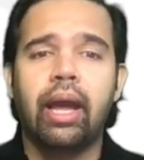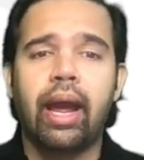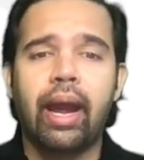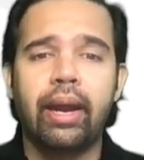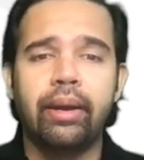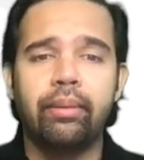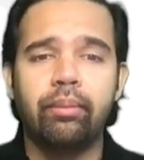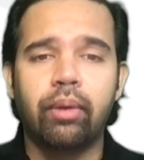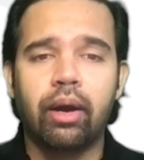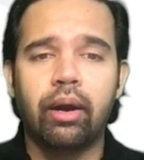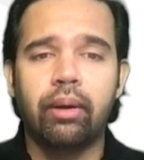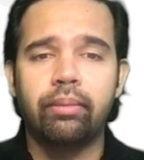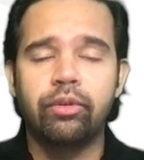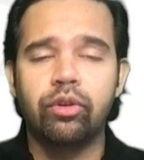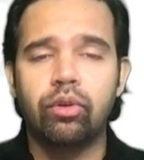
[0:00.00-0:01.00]
and
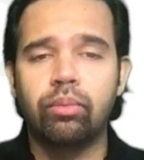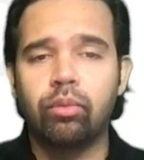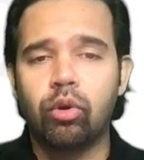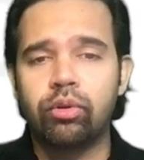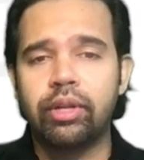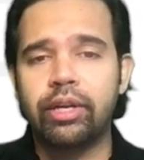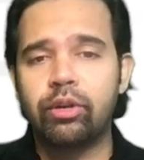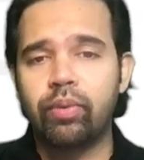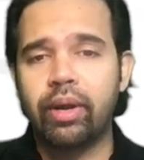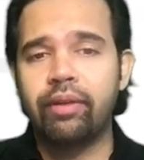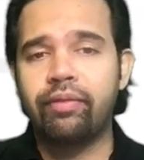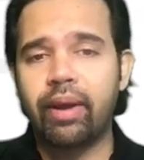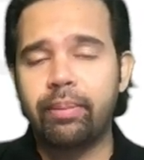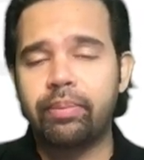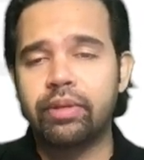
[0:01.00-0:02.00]
uh, you know more than
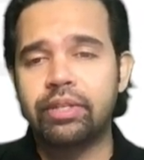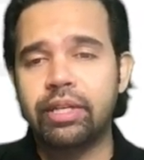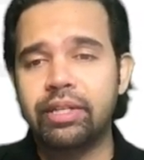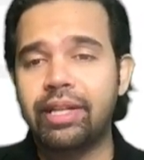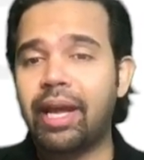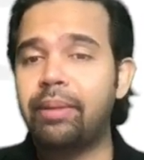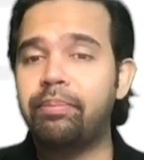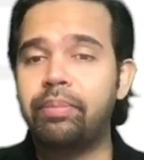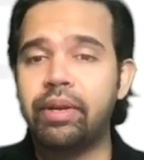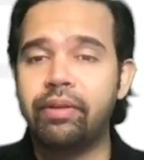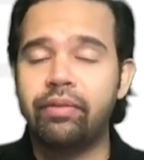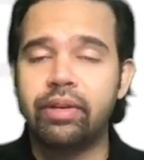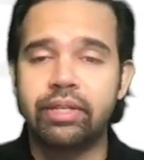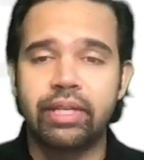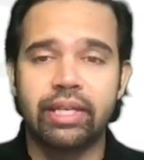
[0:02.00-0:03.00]
25% than
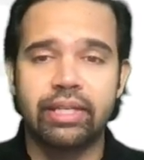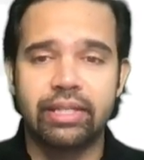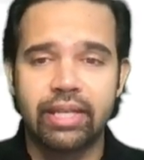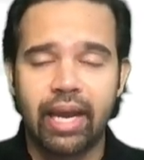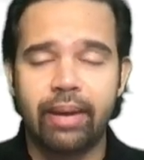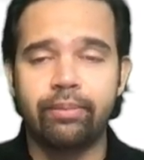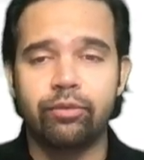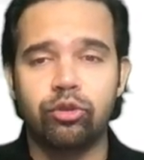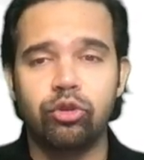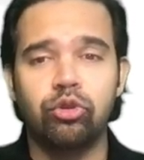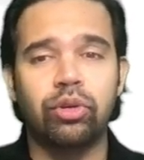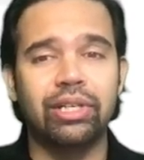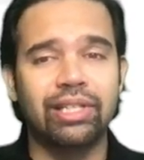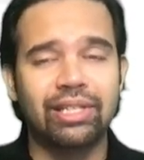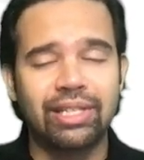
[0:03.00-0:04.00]
previous exams so you
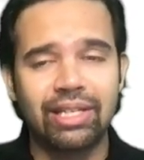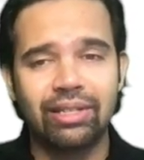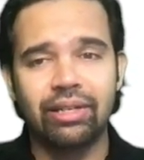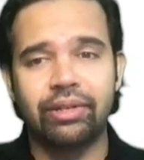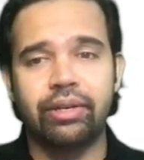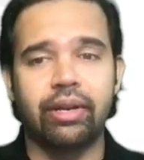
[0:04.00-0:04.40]
can see the